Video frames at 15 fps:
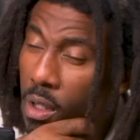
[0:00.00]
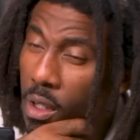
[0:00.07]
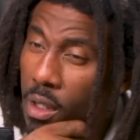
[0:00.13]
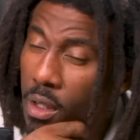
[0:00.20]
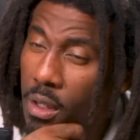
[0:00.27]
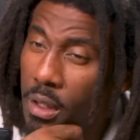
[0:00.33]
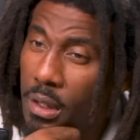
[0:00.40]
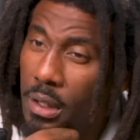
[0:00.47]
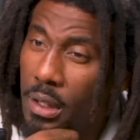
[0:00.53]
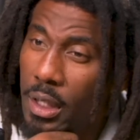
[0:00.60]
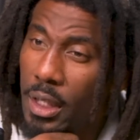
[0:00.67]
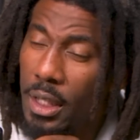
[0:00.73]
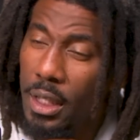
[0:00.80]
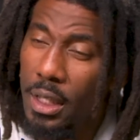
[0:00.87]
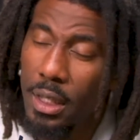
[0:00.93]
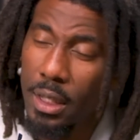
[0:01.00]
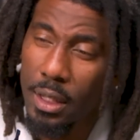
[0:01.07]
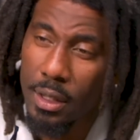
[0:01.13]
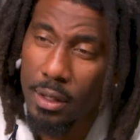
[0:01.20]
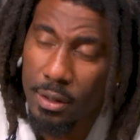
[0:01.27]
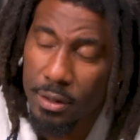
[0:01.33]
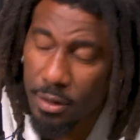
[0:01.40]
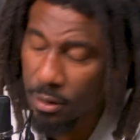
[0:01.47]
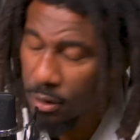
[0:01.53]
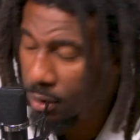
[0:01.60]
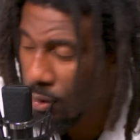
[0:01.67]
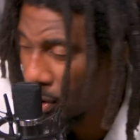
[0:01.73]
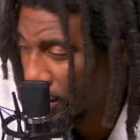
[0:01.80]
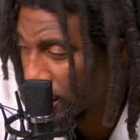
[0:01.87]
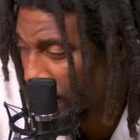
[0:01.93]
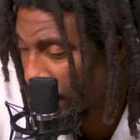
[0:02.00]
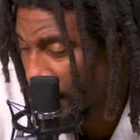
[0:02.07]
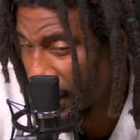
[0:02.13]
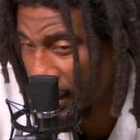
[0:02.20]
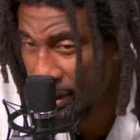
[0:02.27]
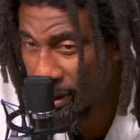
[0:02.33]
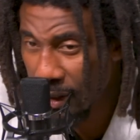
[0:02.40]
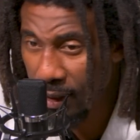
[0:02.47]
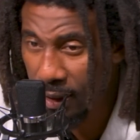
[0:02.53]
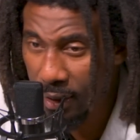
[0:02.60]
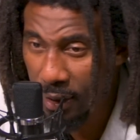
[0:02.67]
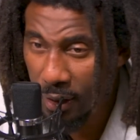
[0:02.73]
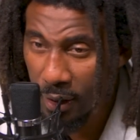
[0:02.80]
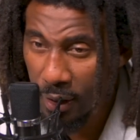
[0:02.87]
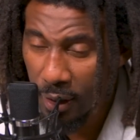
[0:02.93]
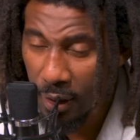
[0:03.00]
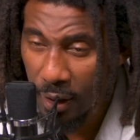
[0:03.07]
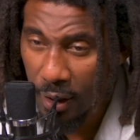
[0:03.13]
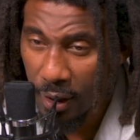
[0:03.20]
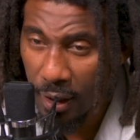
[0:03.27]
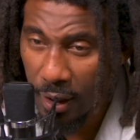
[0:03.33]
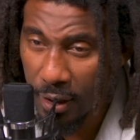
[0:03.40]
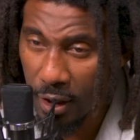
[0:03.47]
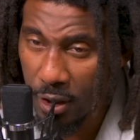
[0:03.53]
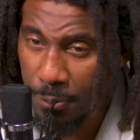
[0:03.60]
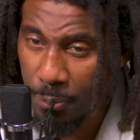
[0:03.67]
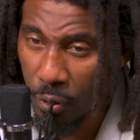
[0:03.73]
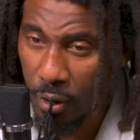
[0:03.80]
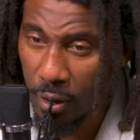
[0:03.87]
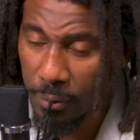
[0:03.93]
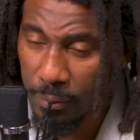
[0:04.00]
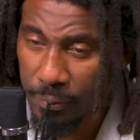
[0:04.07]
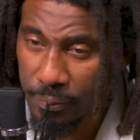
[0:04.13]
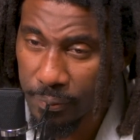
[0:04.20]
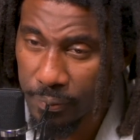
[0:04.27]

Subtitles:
It's a good question, man. I think at this point,